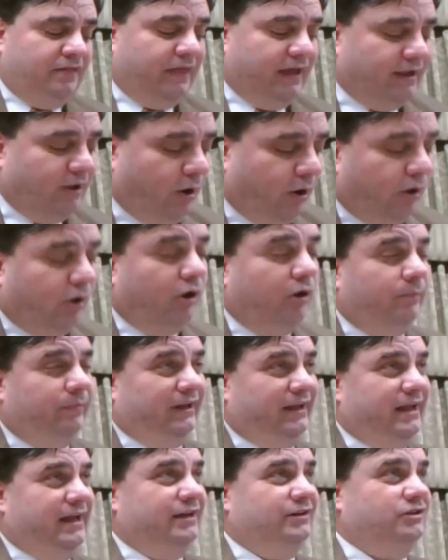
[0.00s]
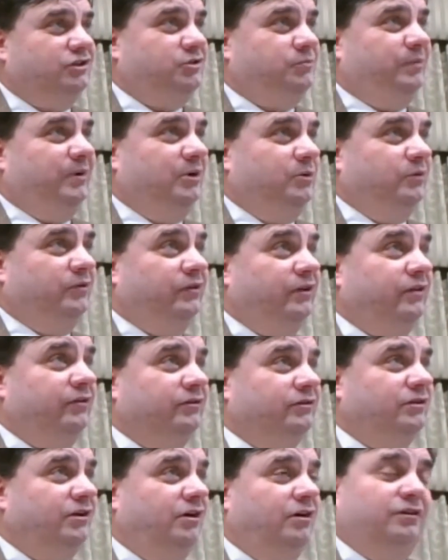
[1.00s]
They all began to speak with
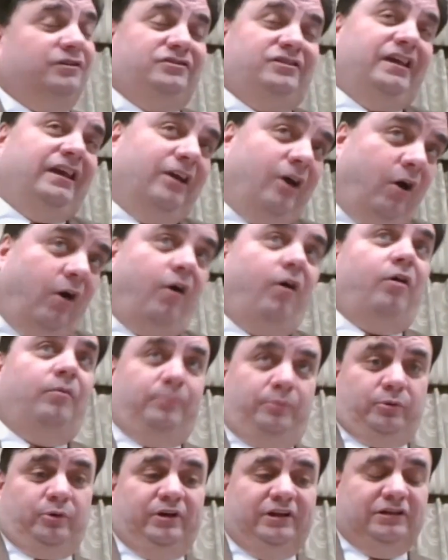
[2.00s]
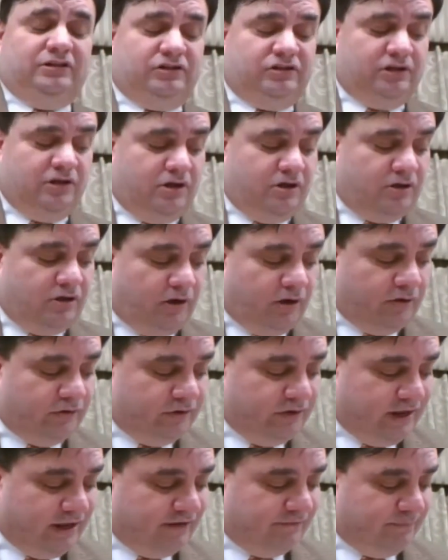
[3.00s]
other tongues. They all preached on
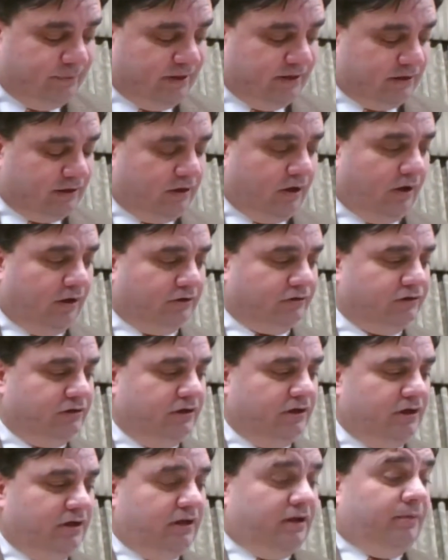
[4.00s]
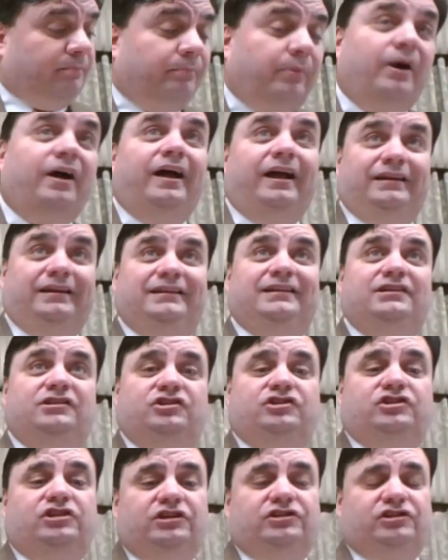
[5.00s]
the day of Pentecost. But
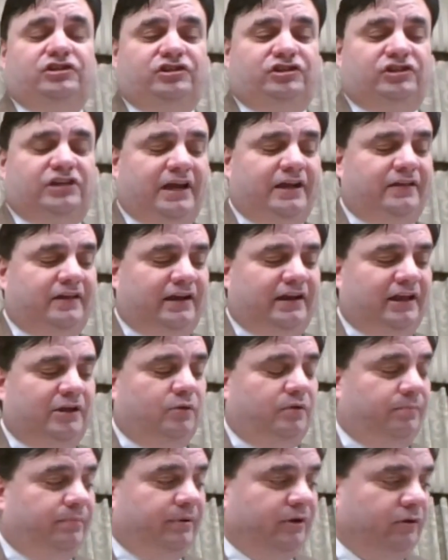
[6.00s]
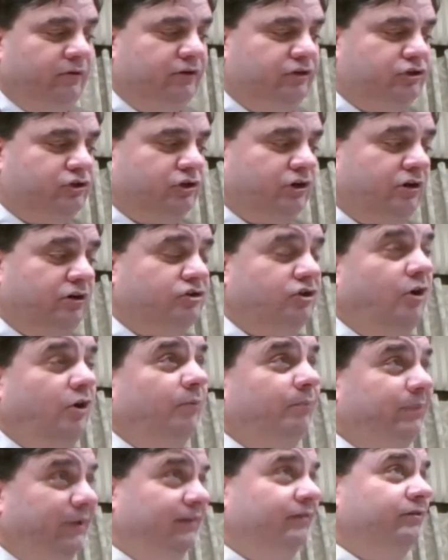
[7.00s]
didn't Jesus say that he would build the church
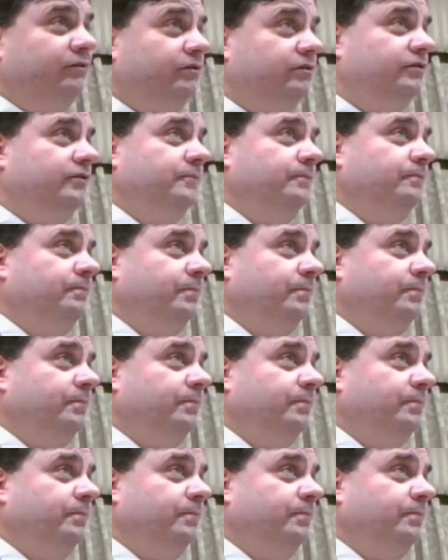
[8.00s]
on Peter?